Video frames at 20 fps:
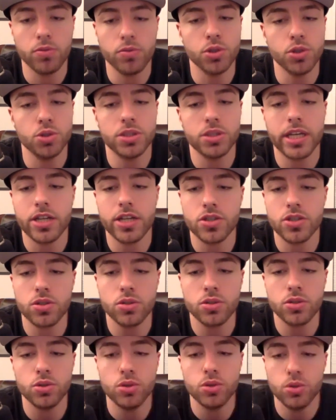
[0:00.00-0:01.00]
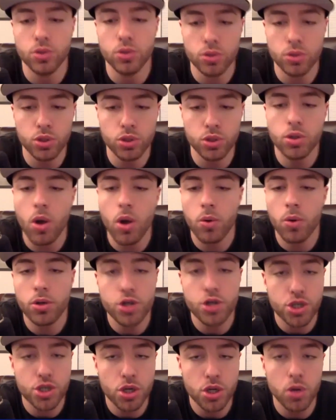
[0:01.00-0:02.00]
Would you say it's going to
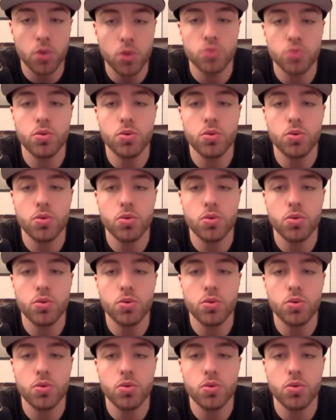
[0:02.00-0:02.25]
shows?